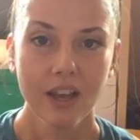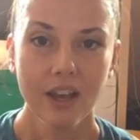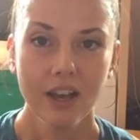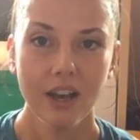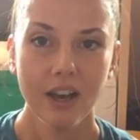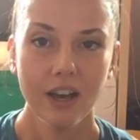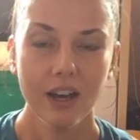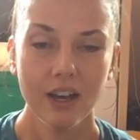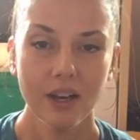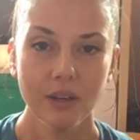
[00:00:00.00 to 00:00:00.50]

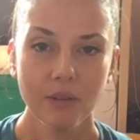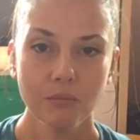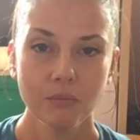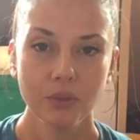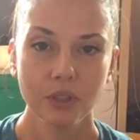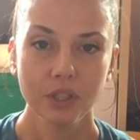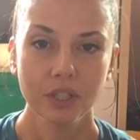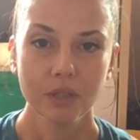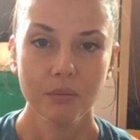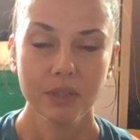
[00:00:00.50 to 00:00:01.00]
We're
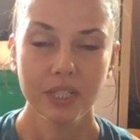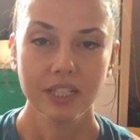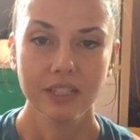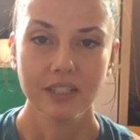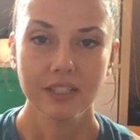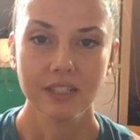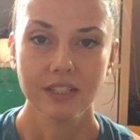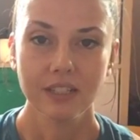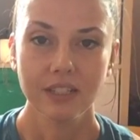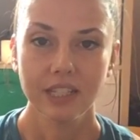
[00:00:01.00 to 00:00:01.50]
going to be
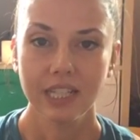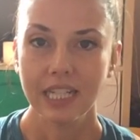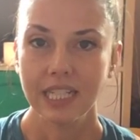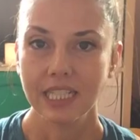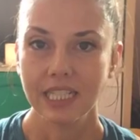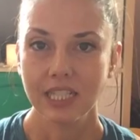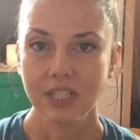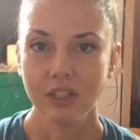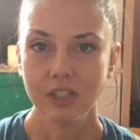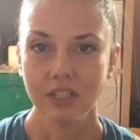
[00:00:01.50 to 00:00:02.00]
getting
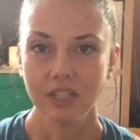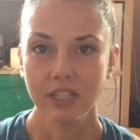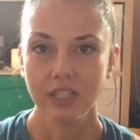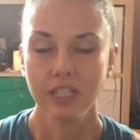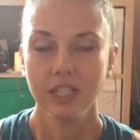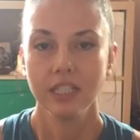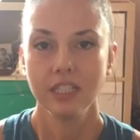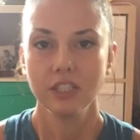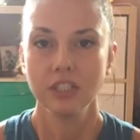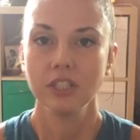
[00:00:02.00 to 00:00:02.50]
started
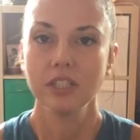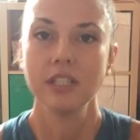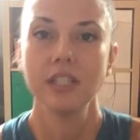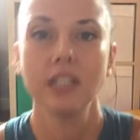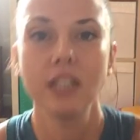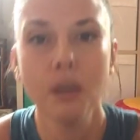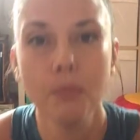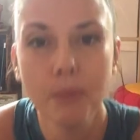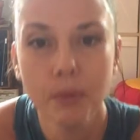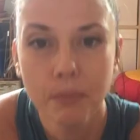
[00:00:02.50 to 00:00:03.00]
in just a
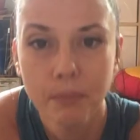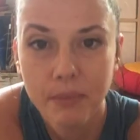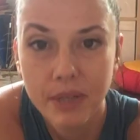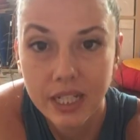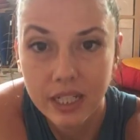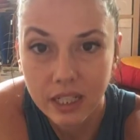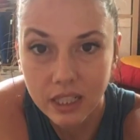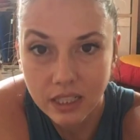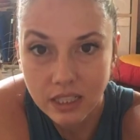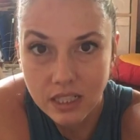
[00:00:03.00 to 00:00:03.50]
couple
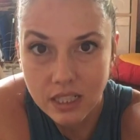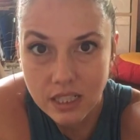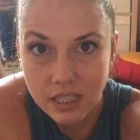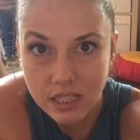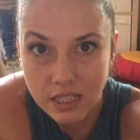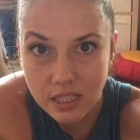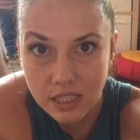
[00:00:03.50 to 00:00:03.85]
minutes.